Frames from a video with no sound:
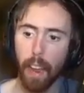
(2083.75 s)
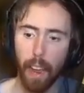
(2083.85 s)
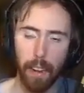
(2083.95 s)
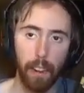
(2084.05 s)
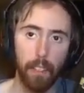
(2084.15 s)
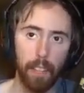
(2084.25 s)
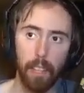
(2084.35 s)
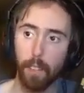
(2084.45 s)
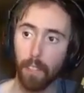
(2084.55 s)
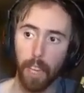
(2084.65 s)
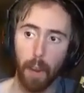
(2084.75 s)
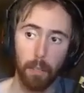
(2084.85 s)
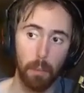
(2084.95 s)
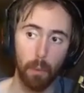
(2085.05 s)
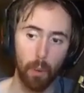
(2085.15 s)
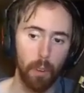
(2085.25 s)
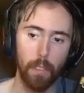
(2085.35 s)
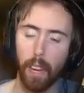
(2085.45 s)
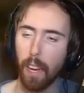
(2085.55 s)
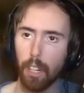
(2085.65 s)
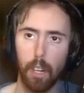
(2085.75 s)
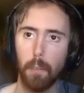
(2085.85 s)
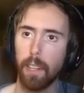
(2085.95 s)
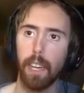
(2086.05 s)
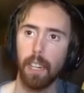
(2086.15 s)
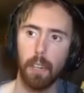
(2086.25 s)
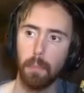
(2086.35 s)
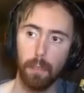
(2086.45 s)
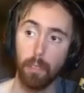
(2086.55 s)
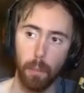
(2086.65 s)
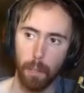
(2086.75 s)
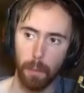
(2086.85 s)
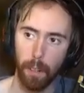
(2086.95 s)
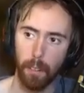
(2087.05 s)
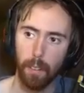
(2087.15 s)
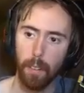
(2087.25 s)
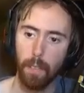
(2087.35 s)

And I think that if the game did more of that, oh my God, it'd be so much better.